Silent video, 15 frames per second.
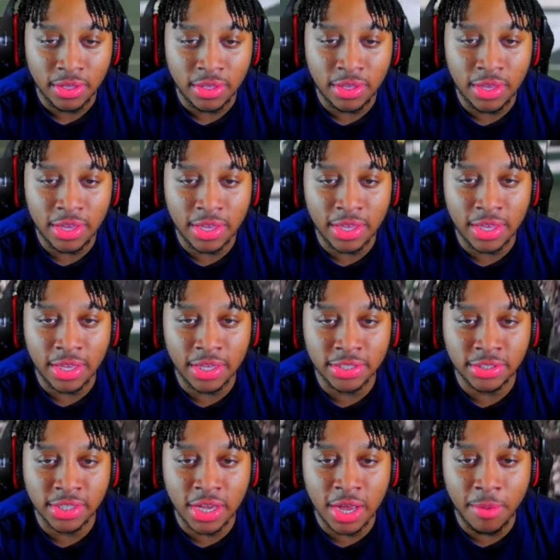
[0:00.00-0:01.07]
Kick
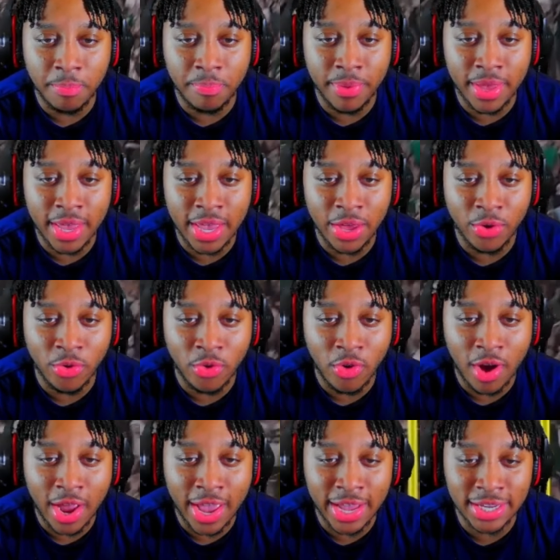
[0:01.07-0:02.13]
is up and
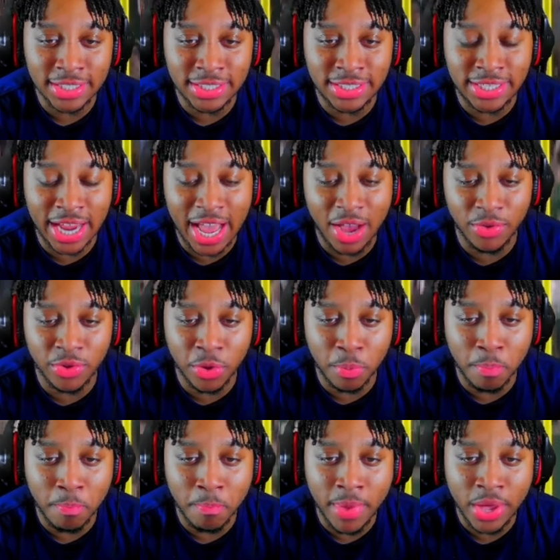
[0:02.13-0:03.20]
right down the
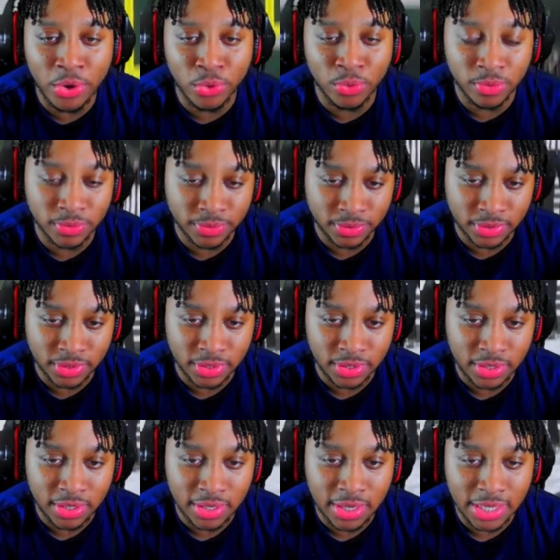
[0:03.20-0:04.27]
middle.
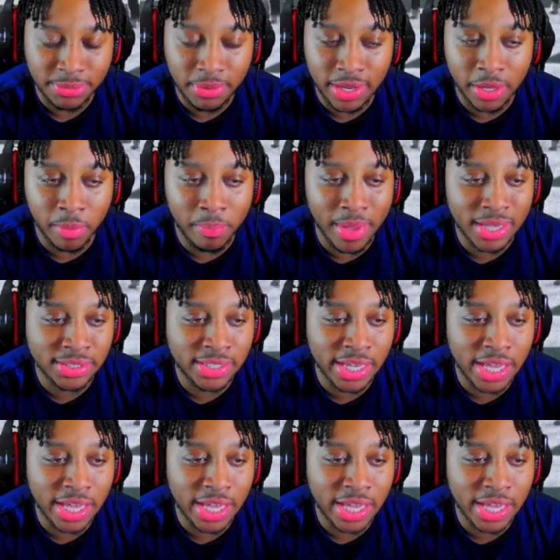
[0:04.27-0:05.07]
It's probably the best kick